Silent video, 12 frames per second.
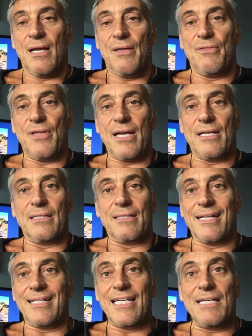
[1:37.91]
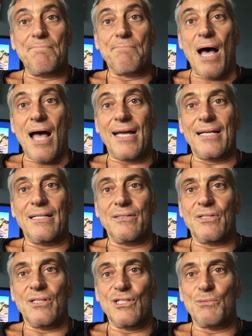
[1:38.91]
they keep buying
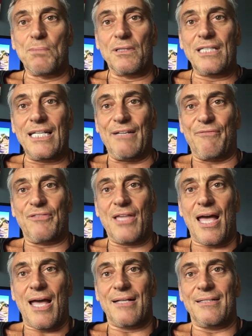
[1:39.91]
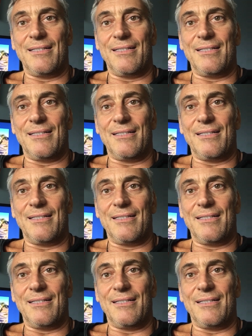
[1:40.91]
into this belief that,